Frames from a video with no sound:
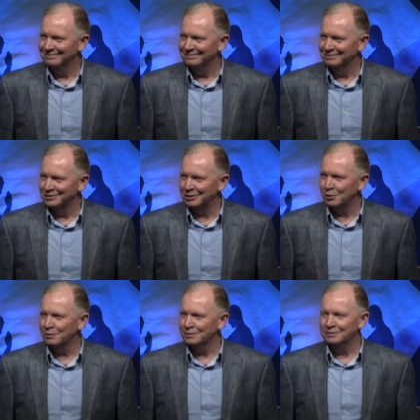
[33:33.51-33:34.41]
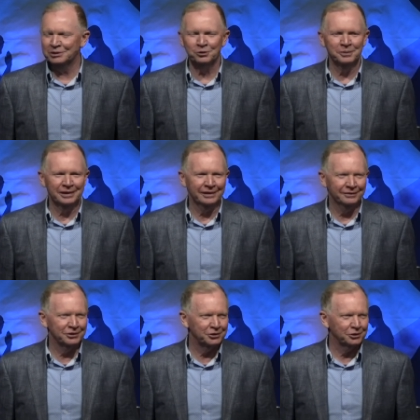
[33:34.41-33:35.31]
Someone, so many
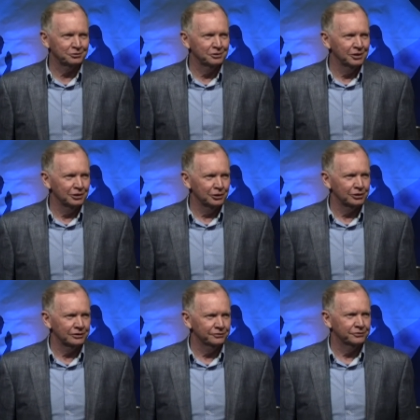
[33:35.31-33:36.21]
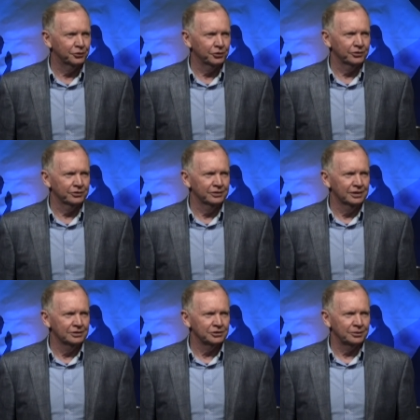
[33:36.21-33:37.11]
of us are looking for
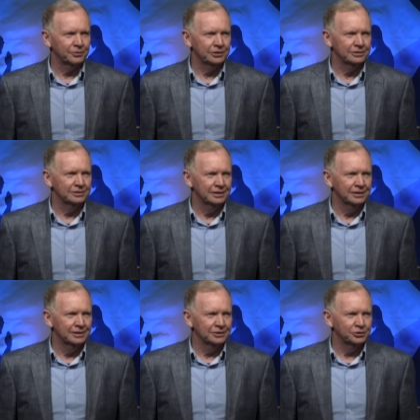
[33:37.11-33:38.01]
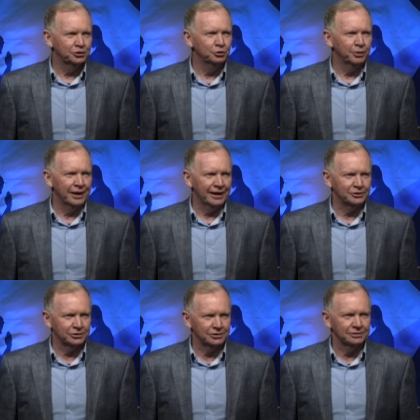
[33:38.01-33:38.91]
something
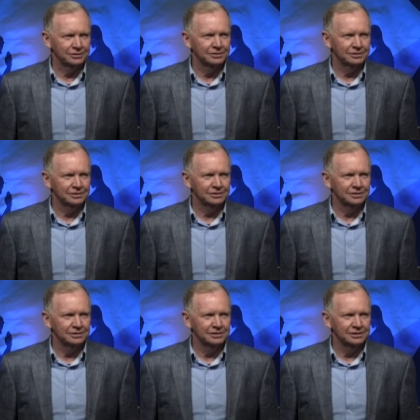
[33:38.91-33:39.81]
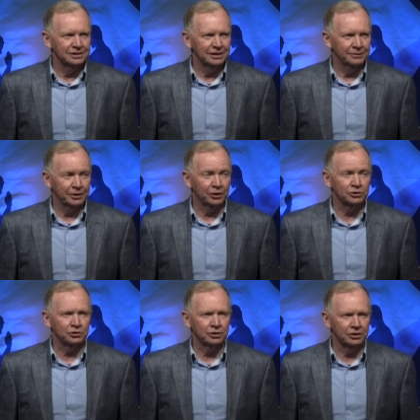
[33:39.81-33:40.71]
supernatural. And
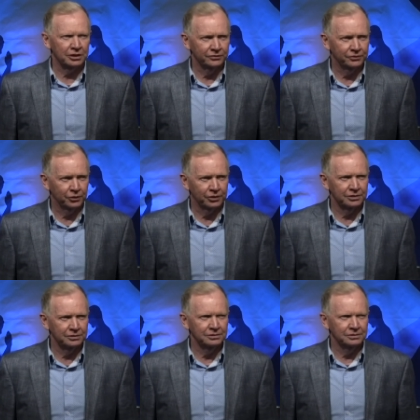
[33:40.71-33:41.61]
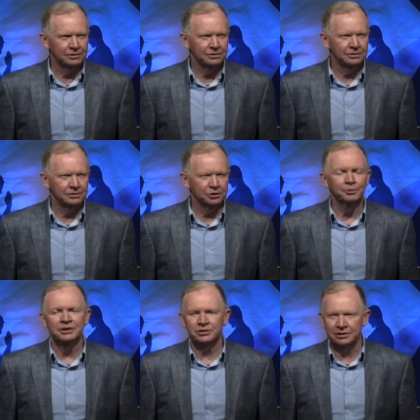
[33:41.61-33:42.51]
because you're looking for it, you
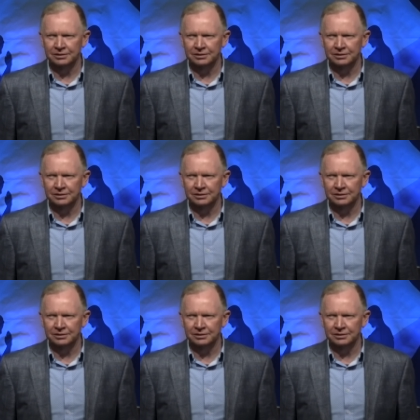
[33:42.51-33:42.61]
miss it.